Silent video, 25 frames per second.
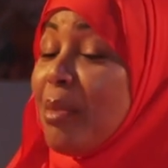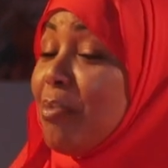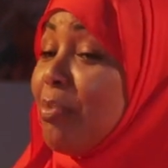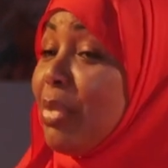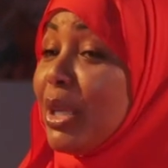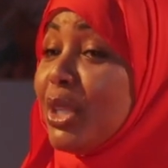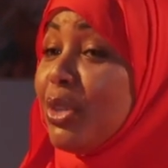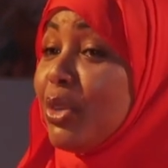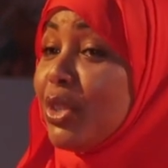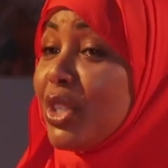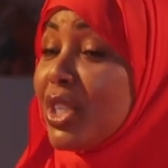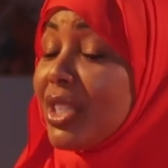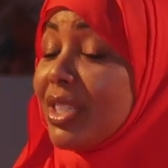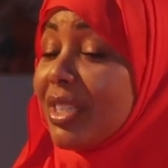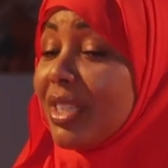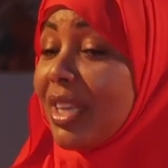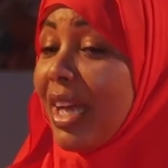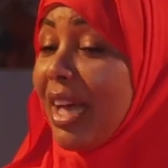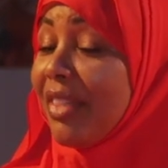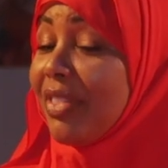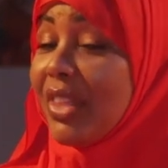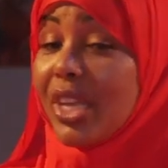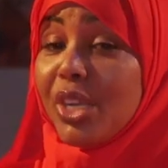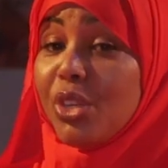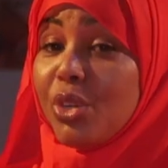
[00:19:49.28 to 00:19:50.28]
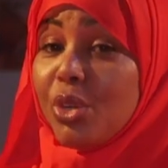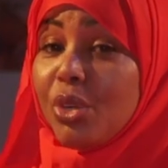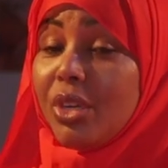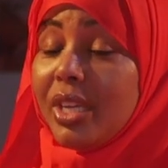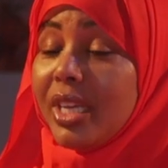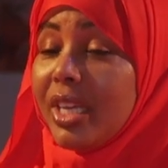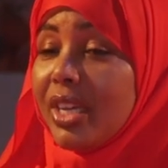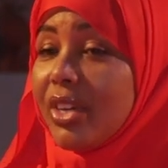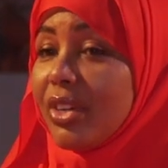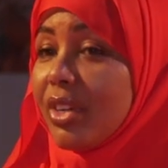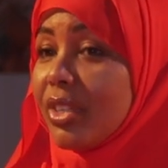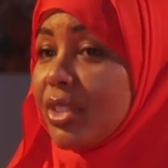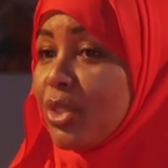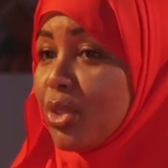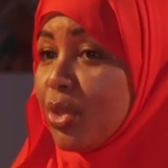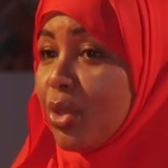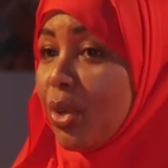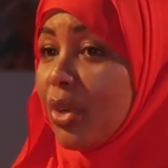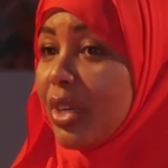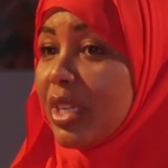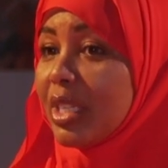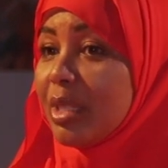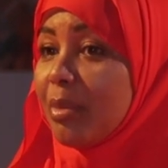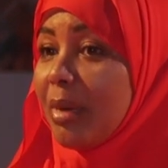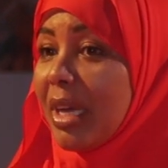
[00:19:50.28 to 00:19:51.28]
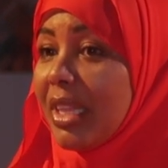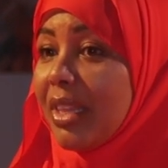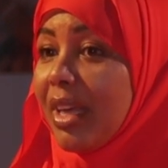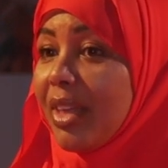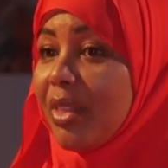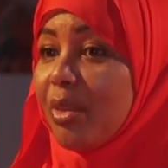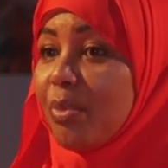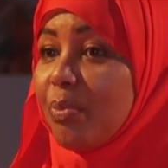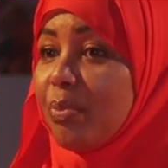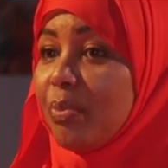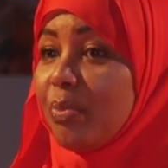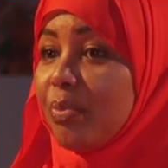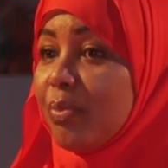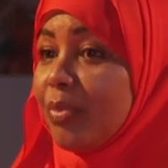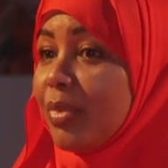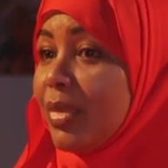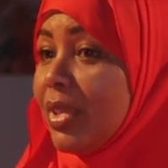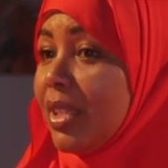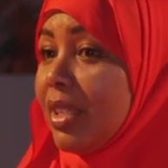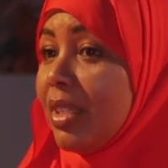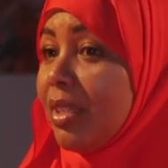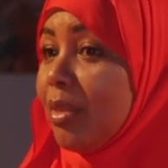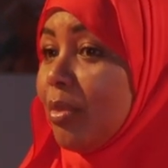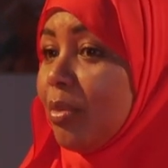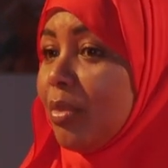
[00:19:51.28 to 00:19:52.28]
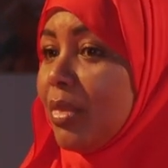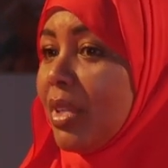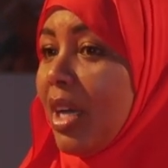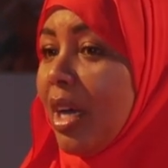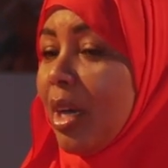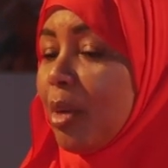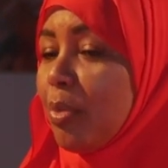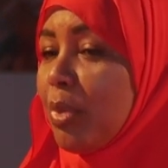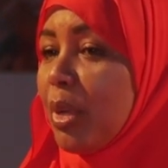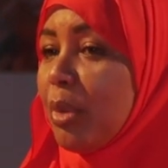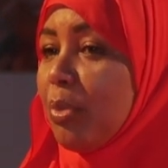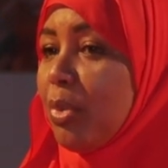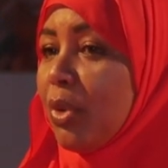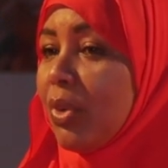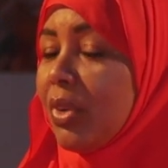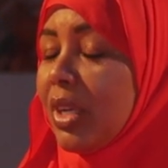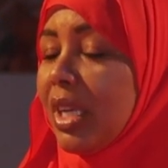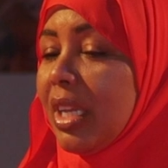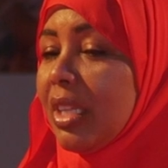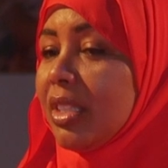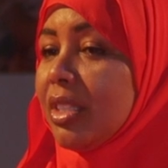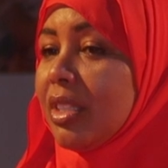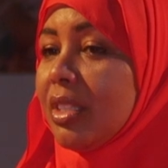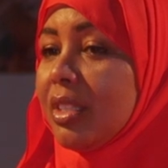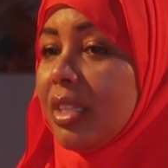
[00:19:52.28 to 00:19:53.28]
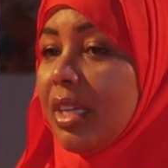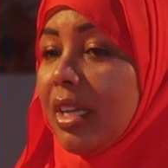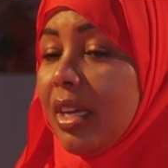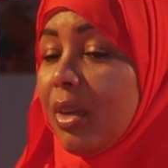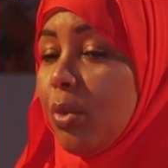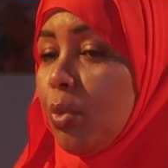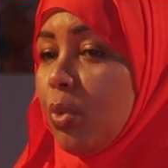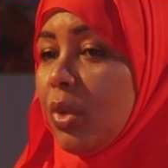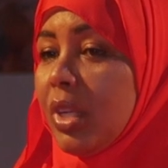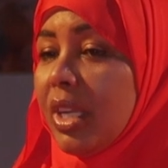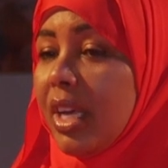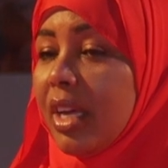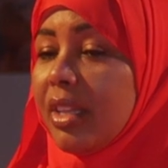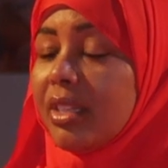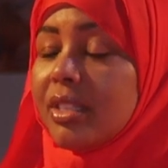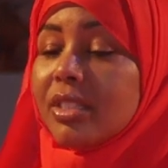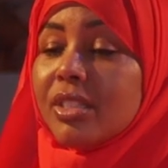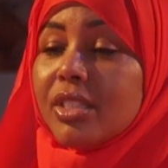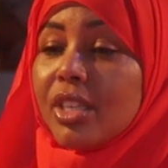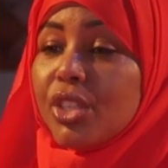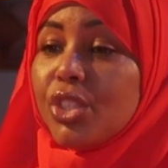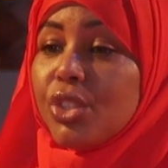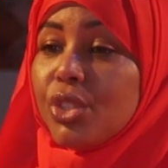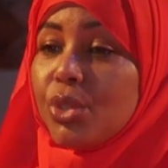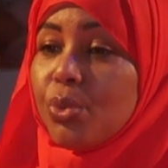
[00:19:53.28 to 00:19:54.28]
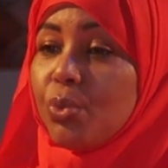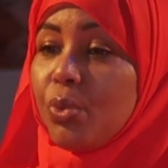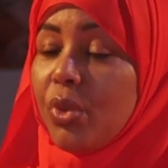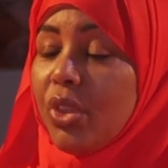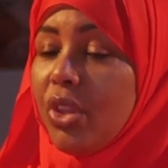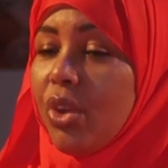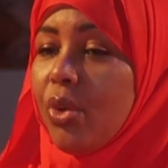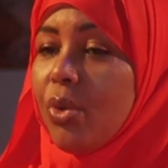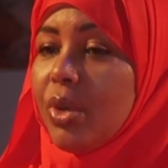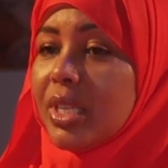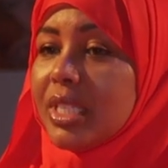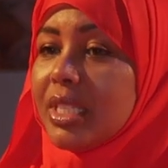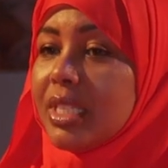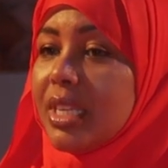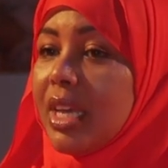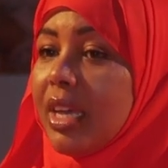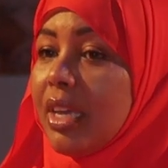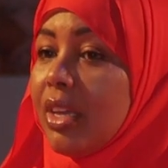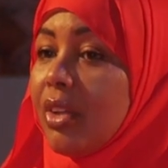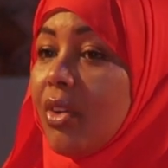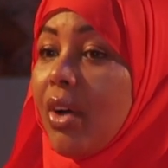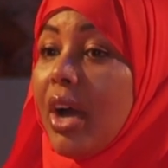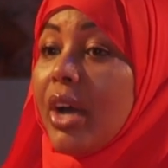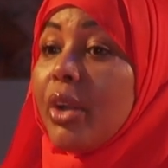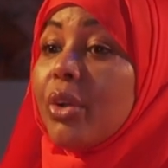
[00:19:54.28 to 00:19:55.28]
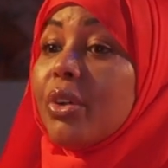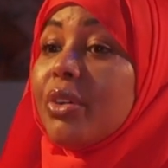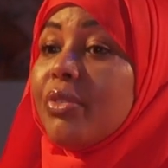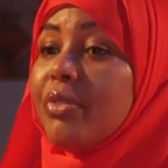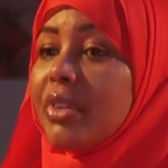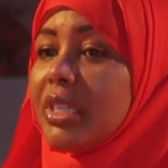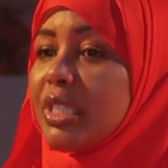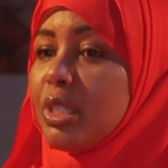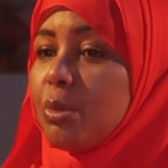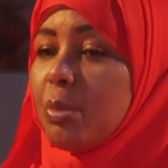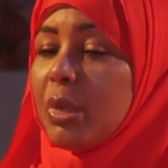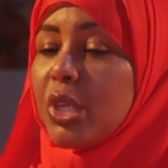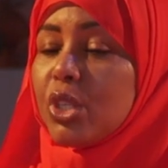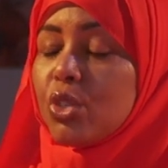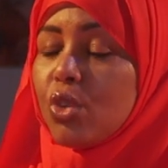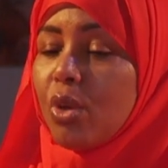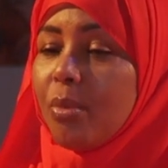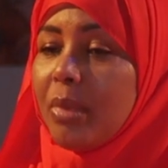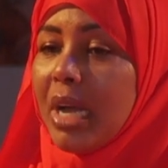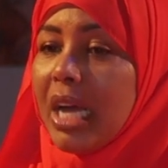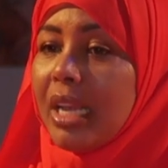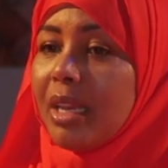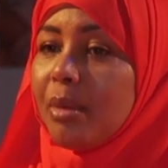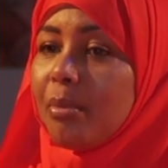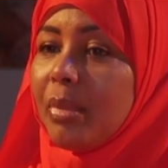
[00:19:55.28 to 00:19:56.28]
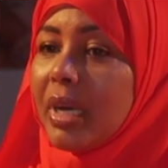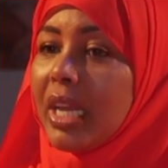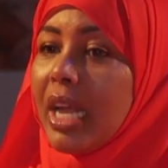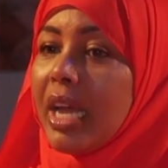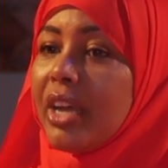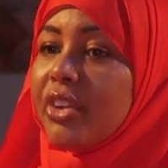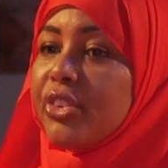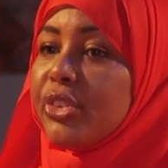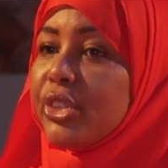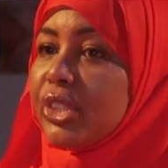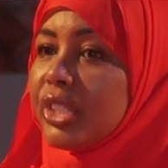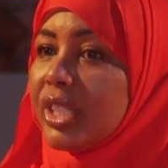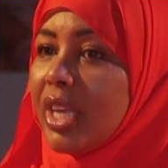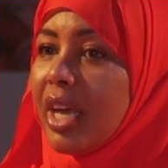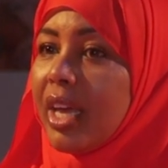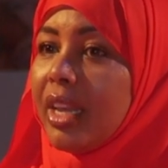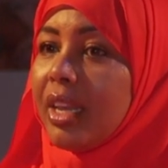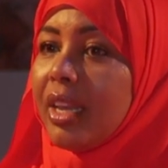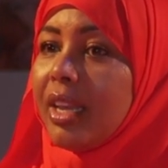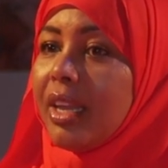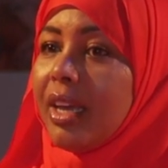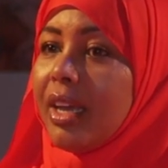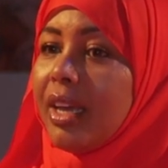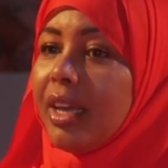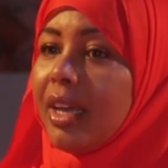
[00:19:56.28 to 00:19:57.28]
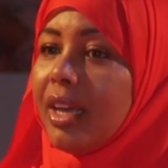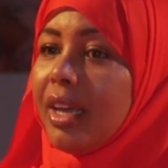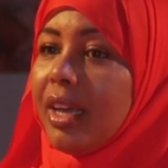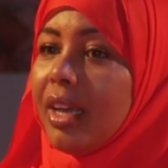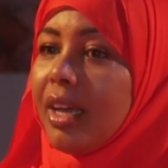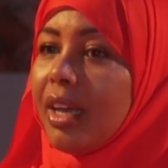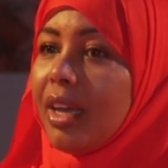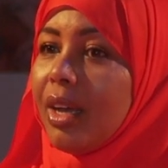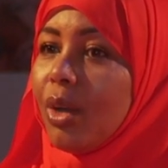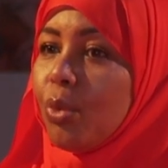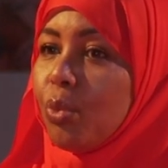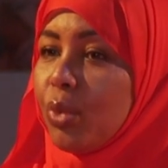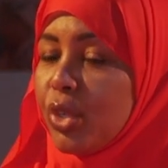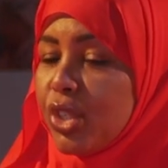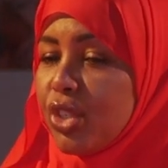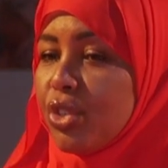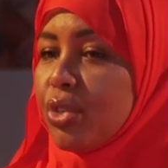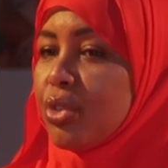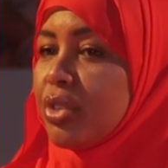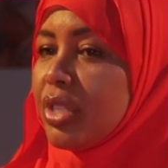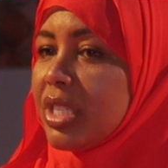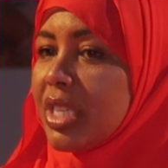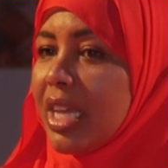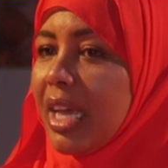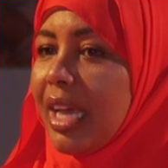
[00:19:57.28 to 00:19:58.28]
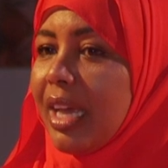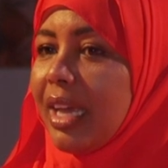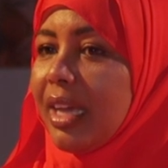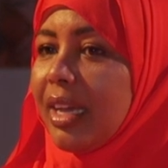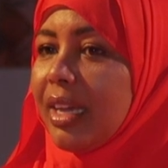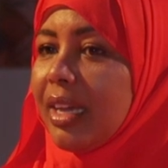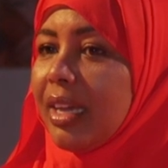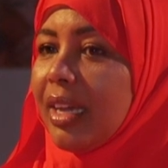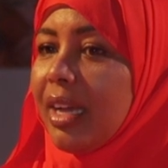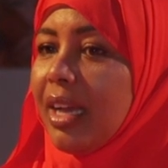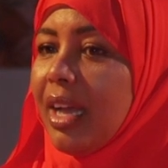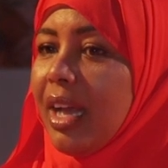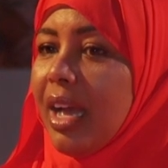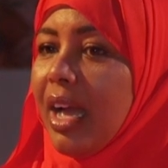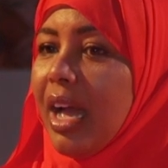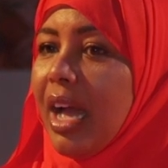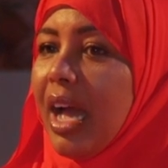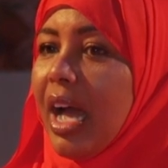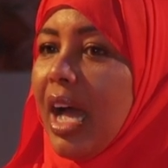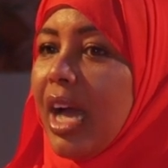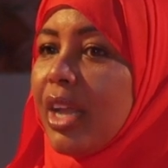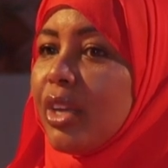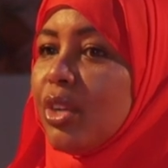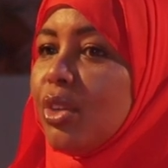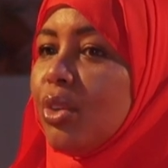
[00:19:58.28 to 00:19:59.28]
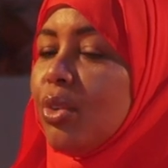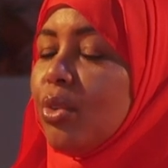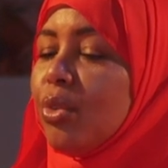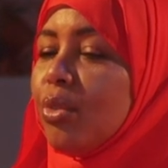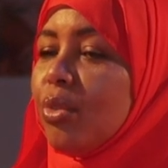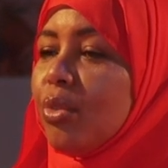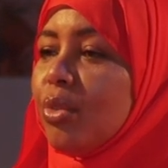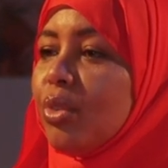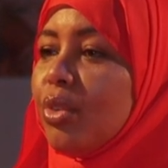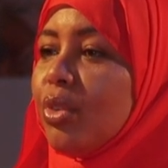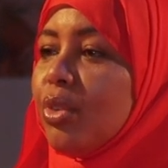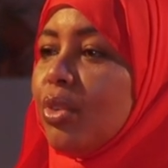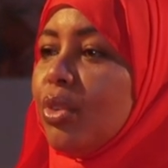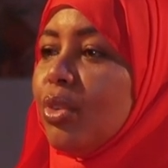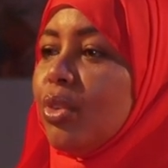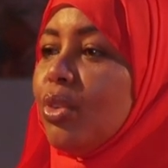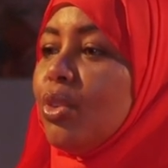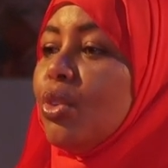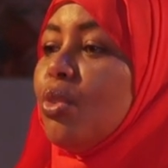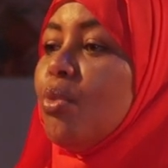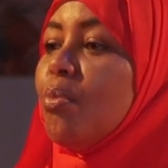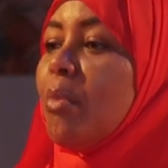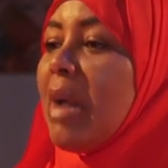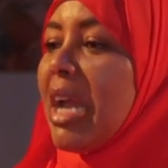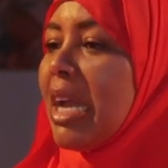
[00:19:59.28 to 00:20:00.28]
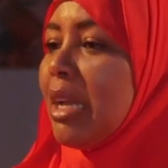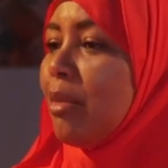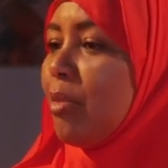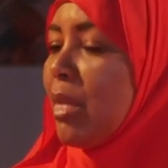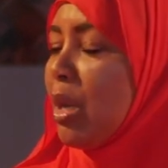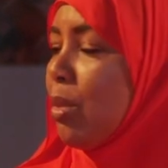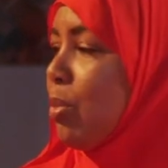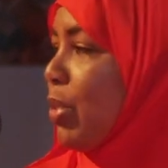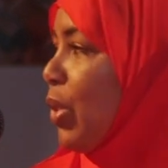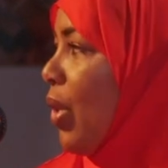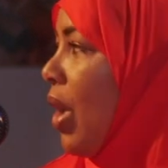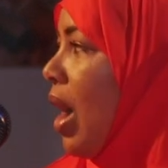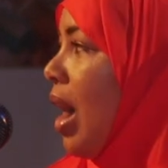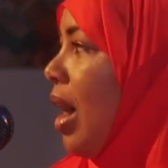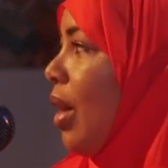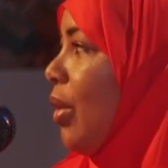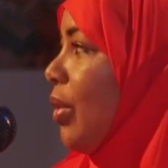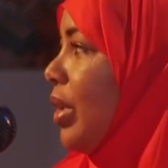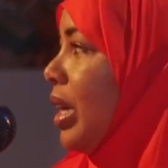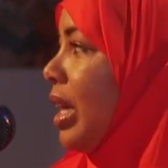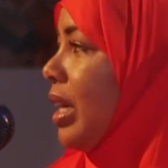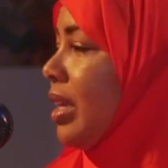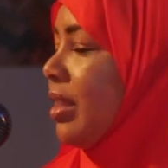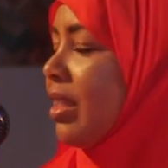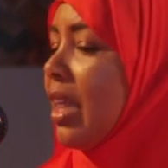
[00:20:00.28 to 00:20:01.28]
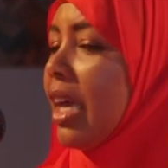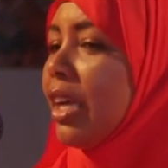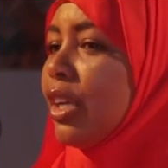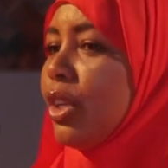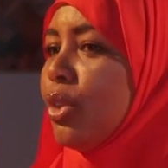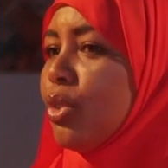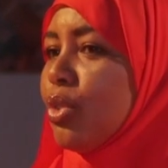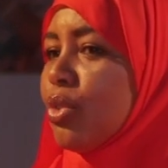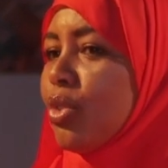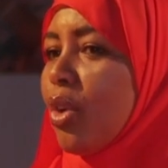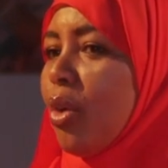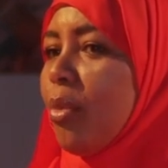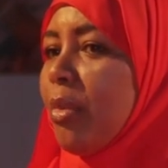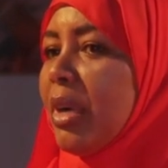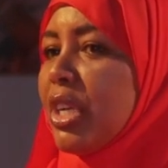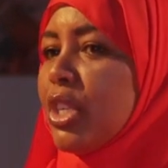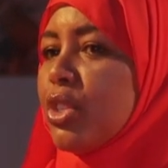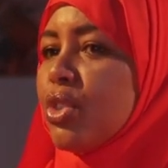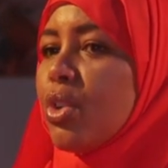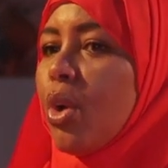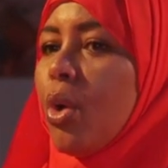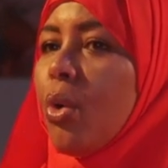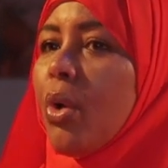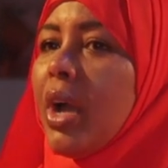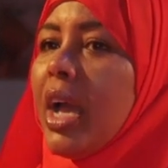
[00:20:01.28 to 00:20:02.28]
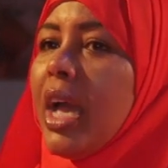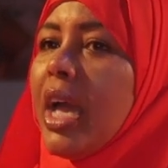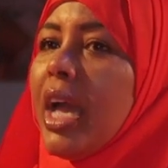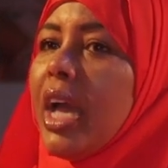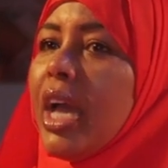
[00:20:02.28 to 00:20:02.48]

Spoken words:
but you just, and then you'll hear stories about other young people will get in touch with you and say, you know, I don't even speak Somali, but I understand what you're saying, and you made me proud, and thank you so much. So,